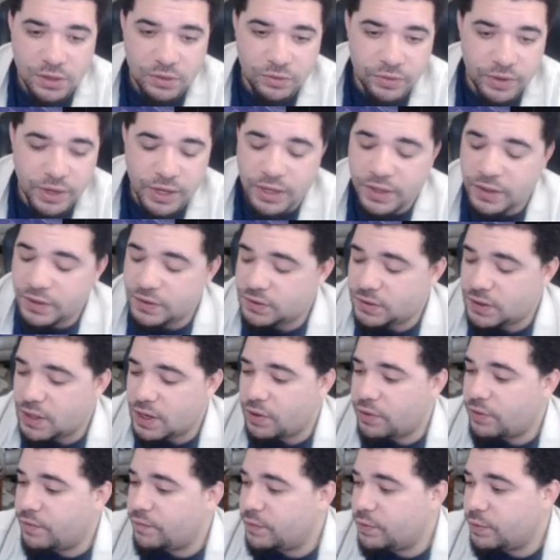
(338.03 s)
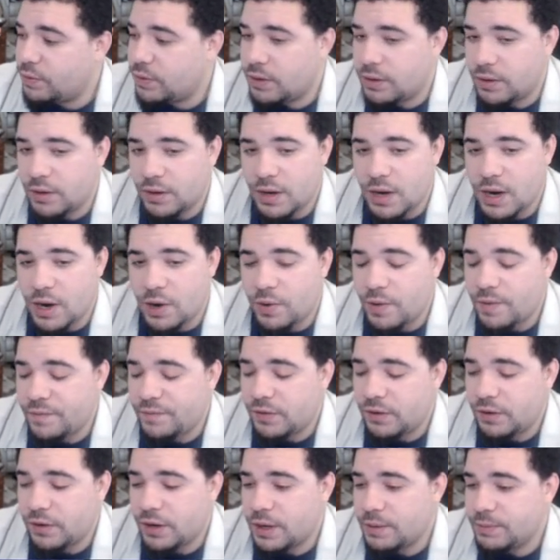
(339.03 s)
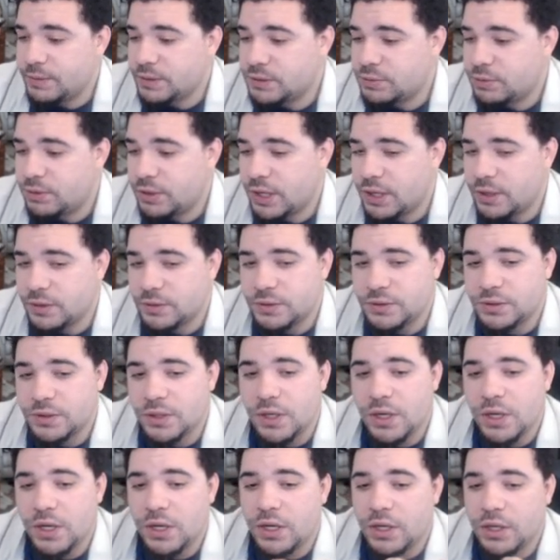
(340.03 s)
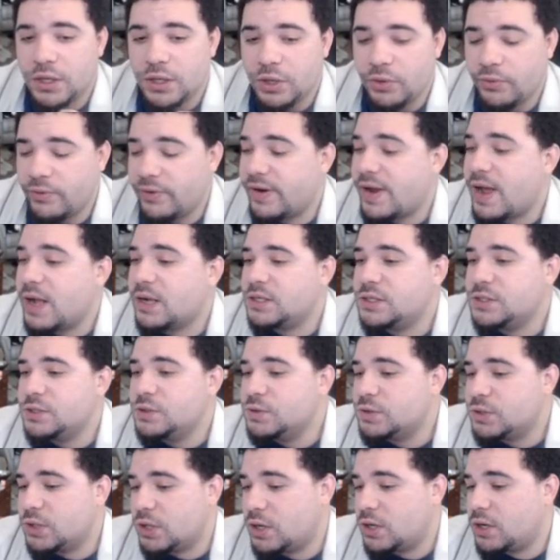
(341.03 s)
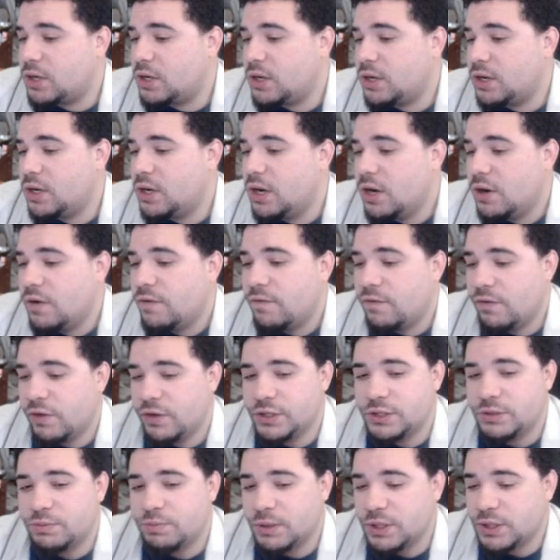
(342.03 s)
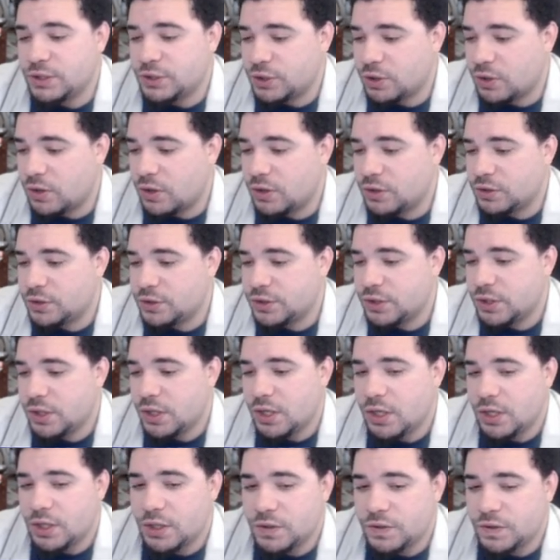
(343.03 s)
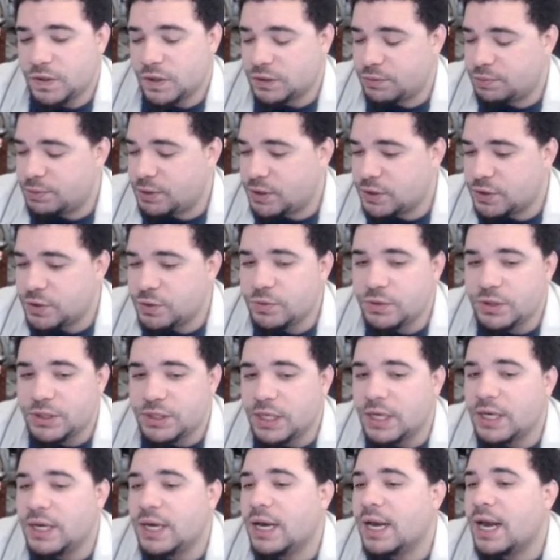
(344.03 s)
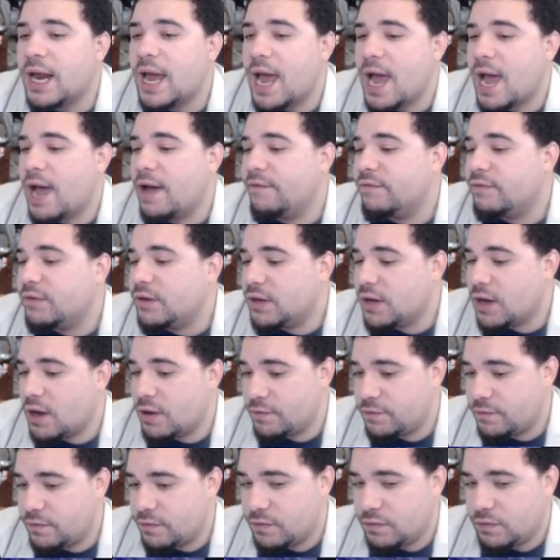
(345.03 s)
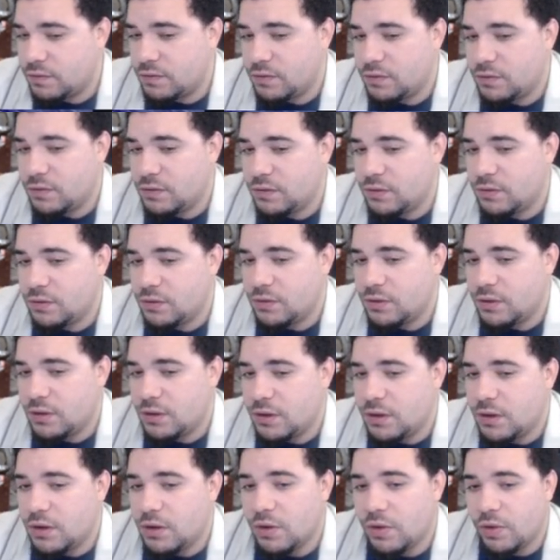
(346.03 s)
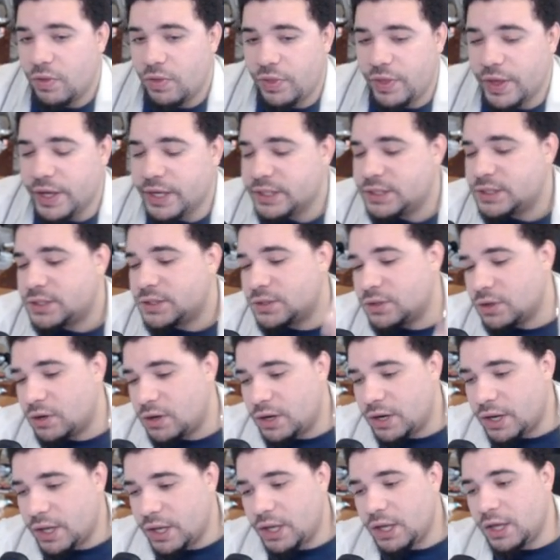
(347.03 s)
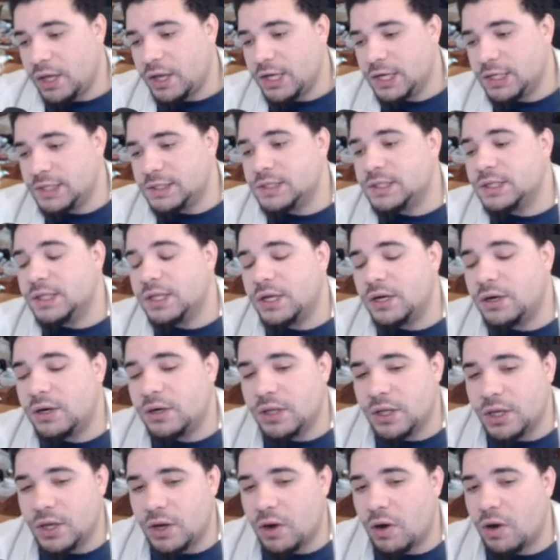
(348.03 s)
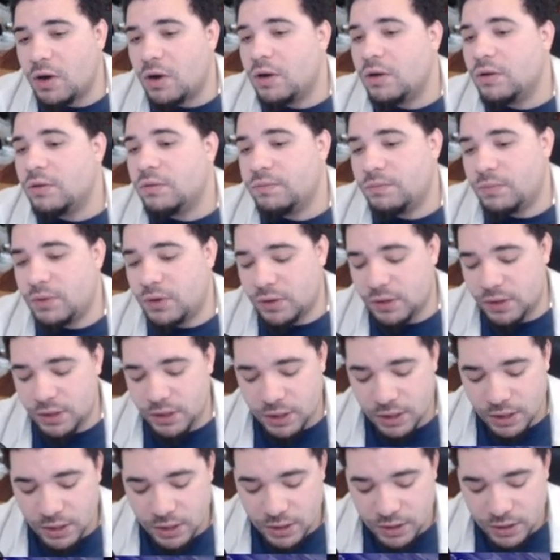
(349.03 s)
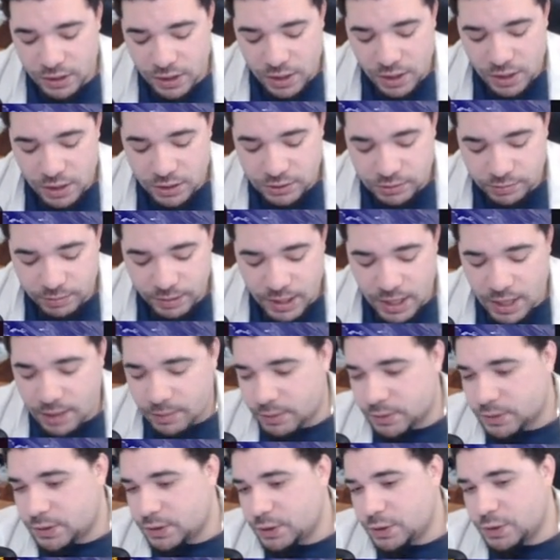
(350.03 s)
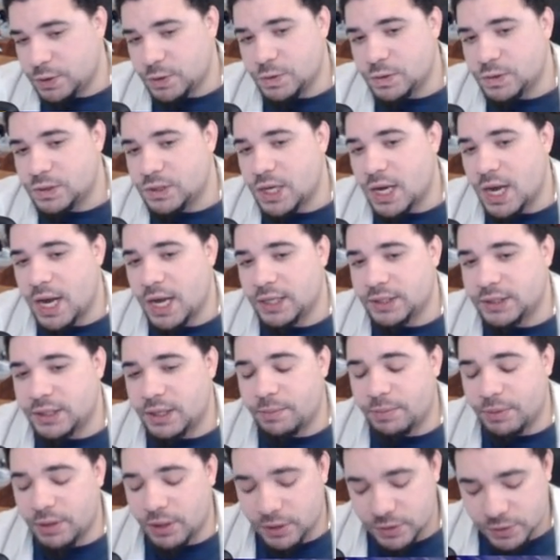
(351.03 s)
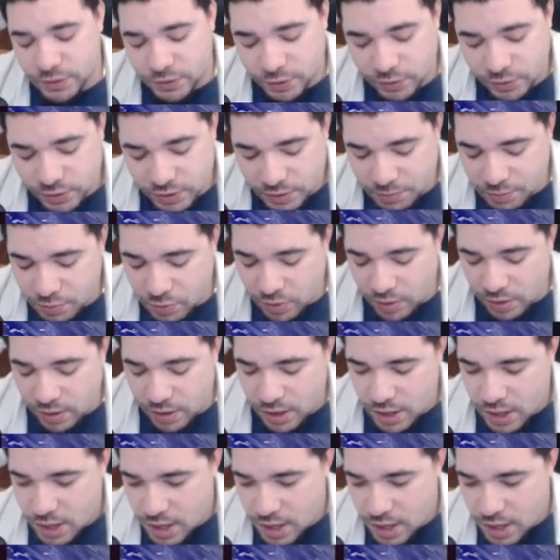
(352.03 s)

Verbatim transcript: Reynes, however you want however her name is pronounced, you would have to use her for the split charge just because you didn't have enough. This 30 is literally all Merlin needed to be able to use as a plug suit support.